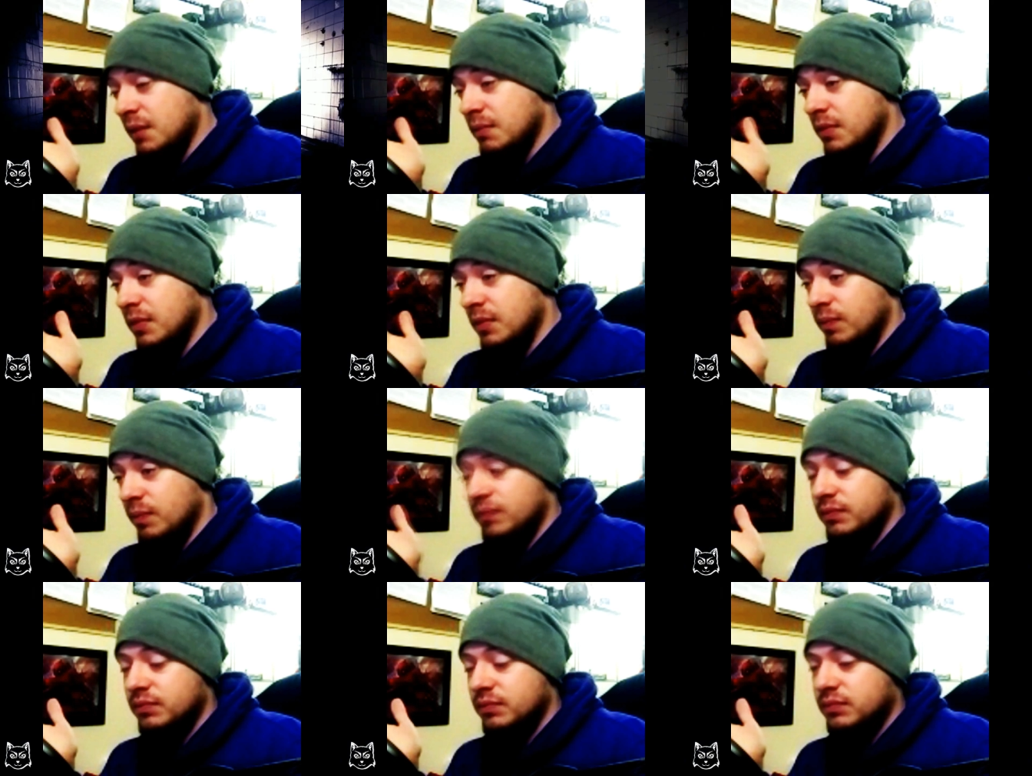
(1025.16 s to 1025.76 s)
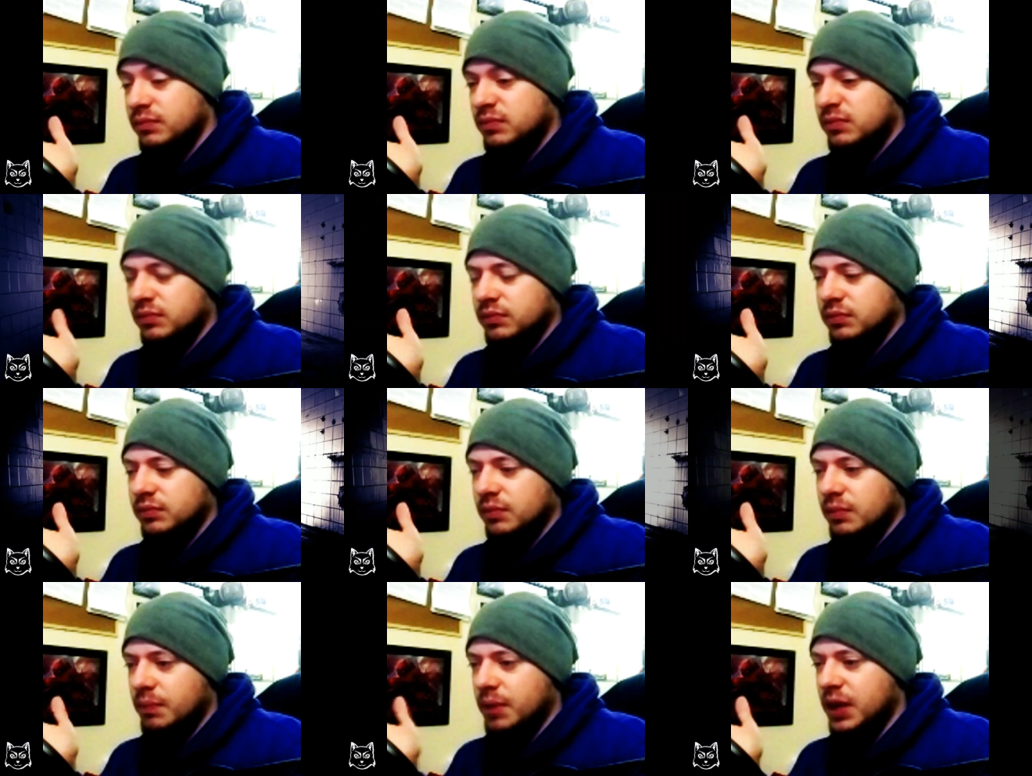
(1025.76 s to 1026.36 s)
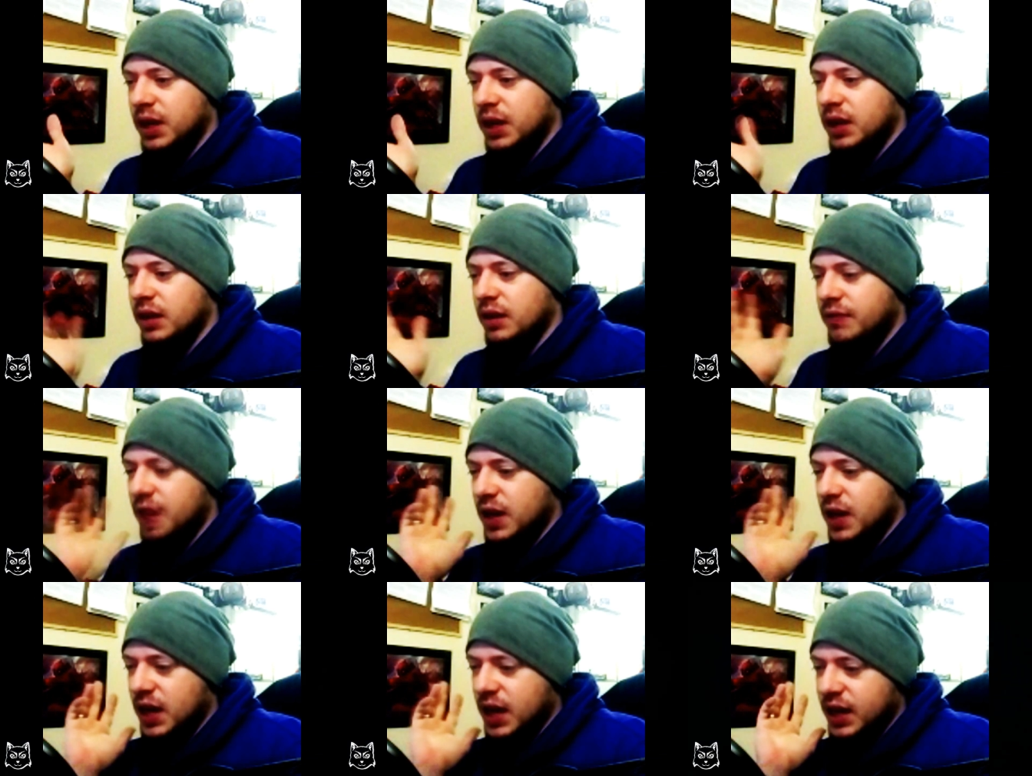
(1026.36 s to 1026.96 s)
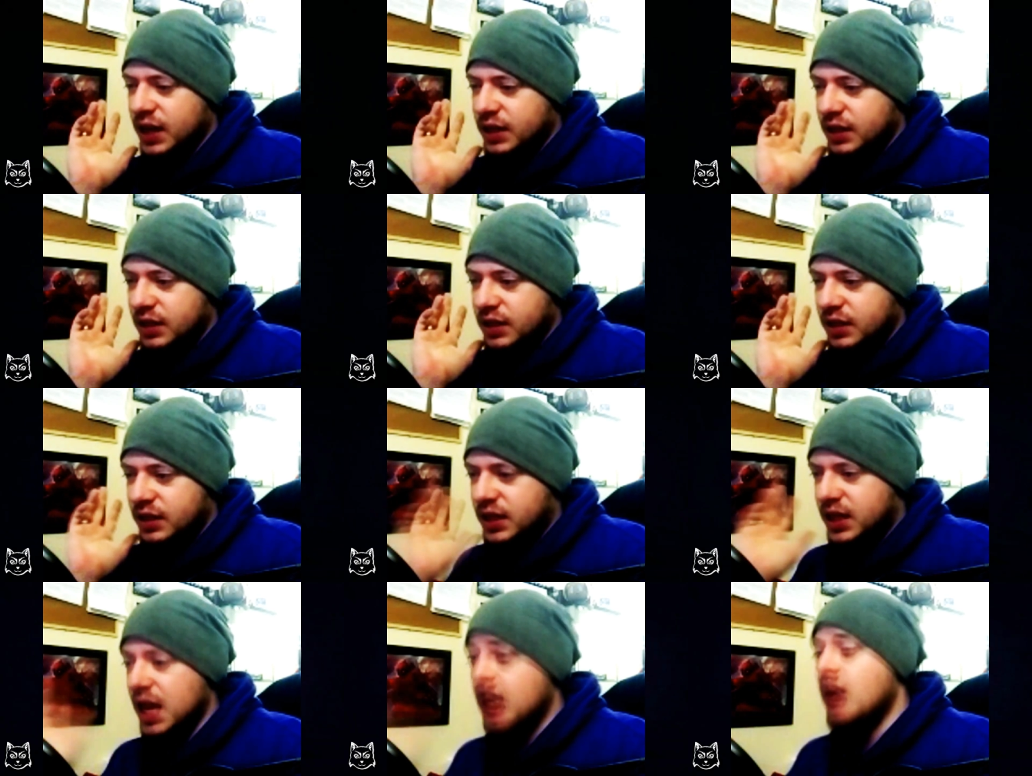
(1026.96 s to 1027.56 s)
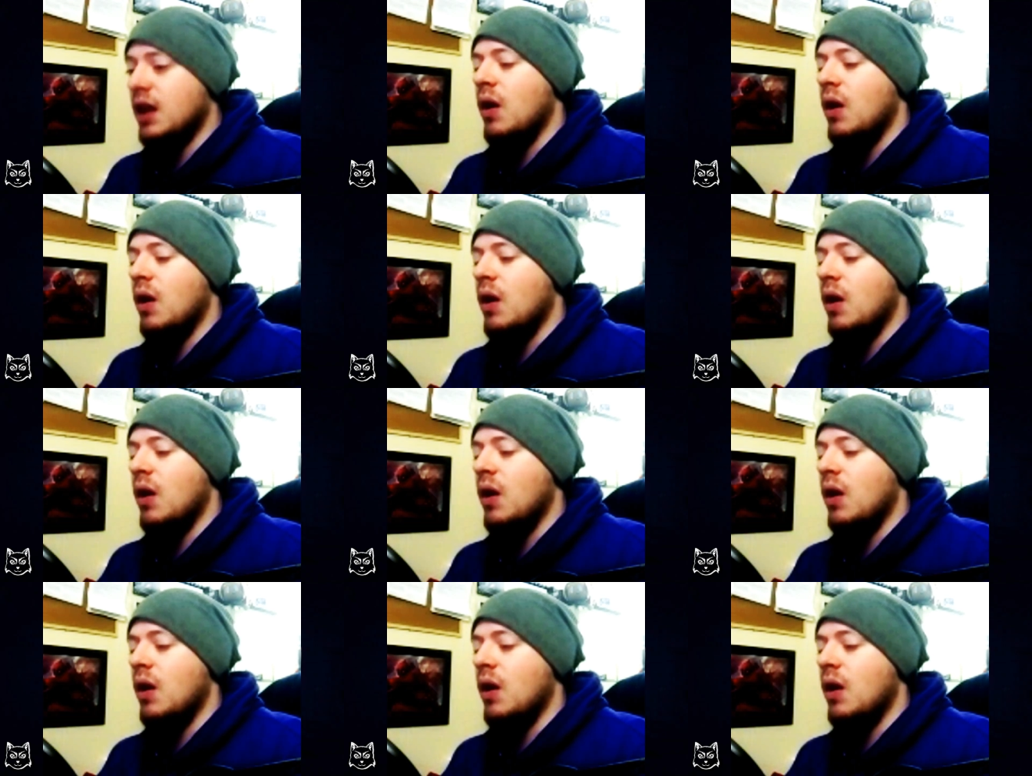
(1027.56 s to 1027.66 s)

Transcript: game being a fucking